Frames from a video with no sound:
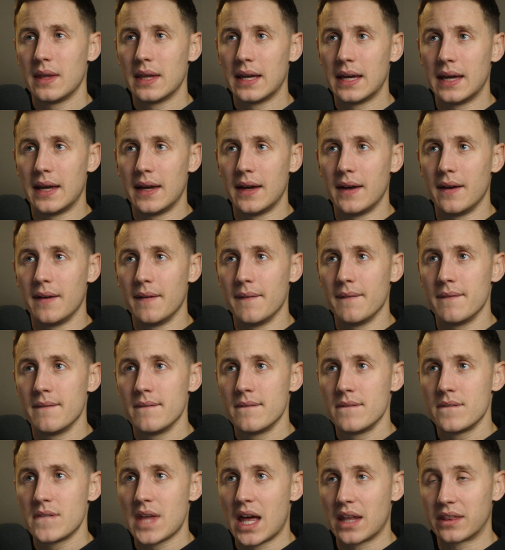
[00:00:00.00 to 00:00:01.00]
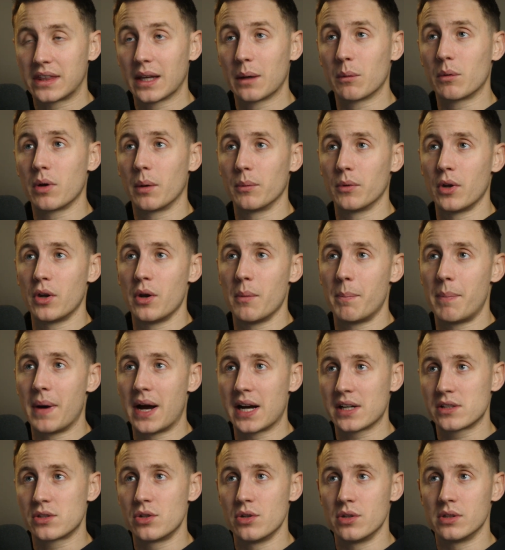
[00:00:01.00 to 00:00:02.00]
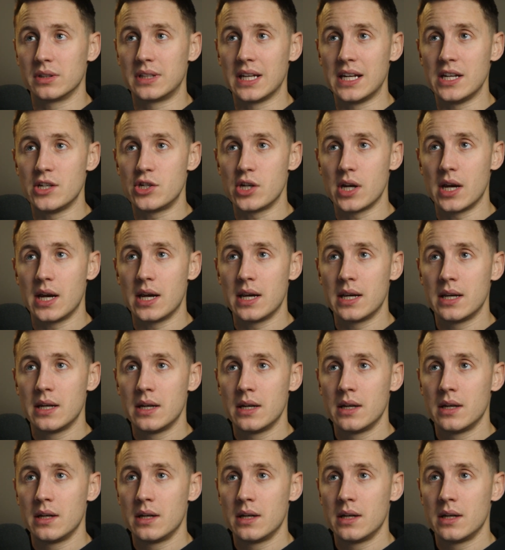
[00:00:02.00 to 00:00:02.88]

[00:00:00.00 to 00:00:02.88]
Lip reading: I think I'm coming down to Baxter and DJ.